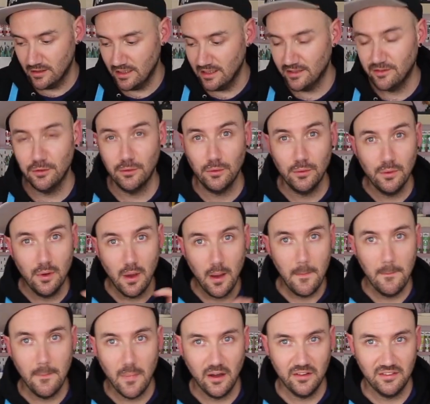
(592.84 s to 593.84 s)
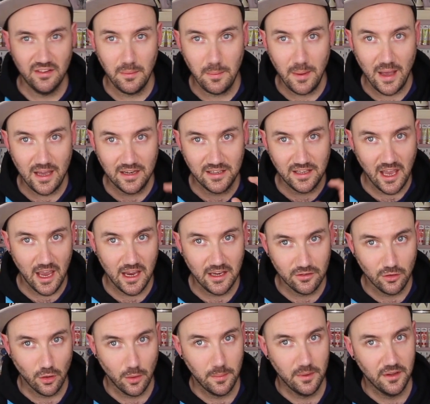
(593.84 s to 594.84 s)
Little marzipan
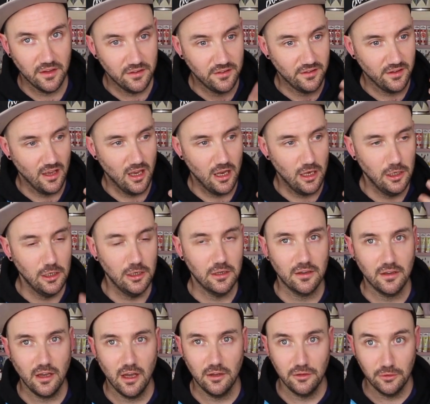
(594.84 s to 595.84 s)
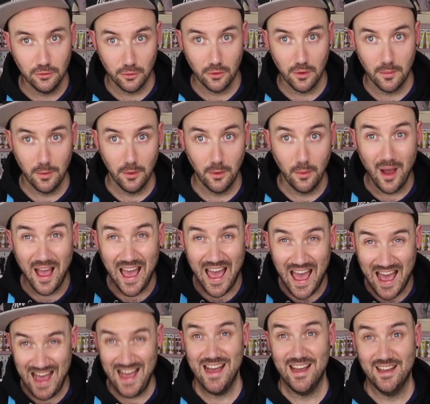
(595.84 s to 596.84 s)
cake toppers look adorable
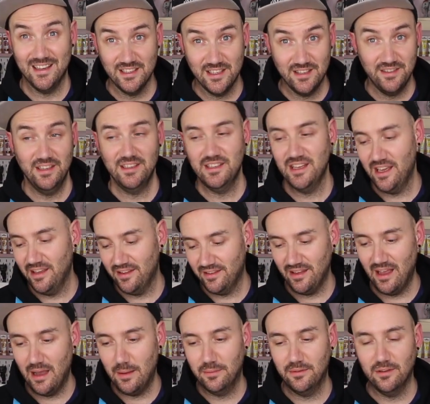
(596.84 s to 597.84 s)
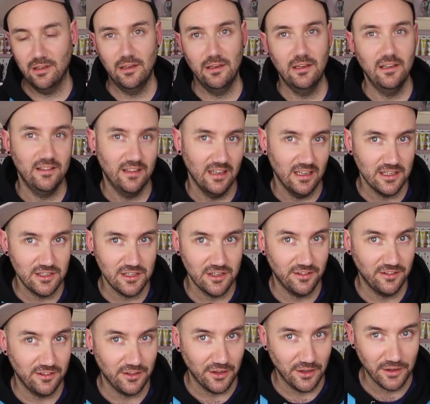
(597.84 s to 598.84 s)
and they taste absolutely
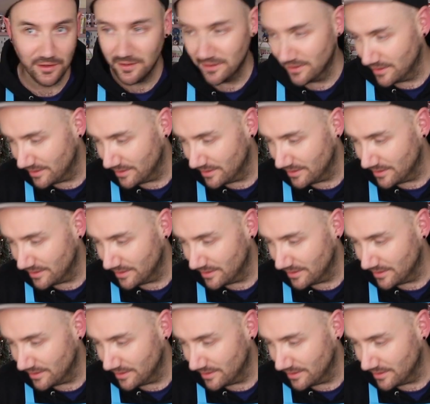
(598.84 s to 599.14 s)
delicious too.